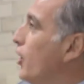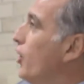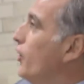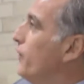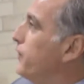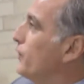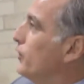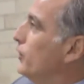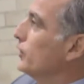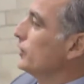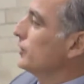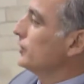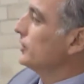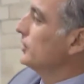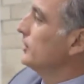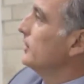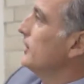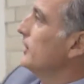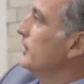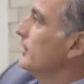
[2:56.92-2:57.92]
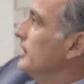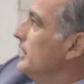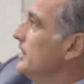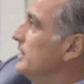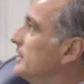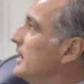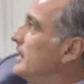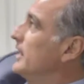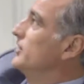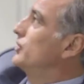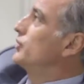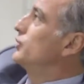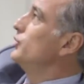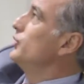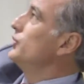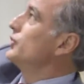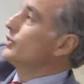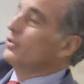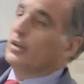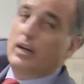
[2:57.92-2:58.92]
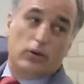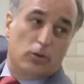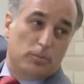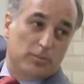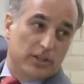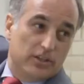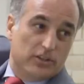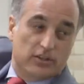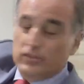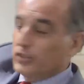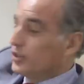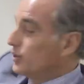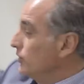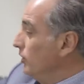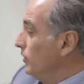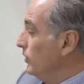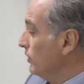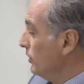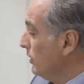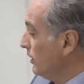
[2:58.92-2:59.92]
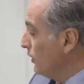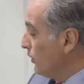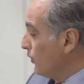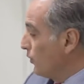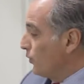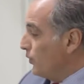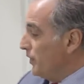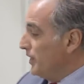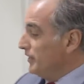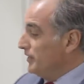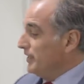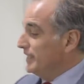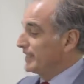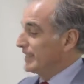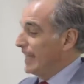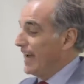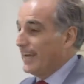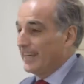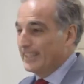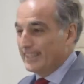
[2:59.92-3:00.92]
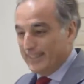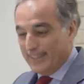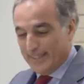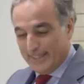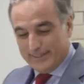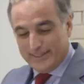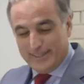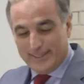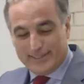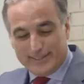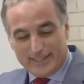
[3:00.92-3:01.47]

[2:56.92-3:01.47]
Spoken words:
of course, it's an extrusion aluminum, so we design these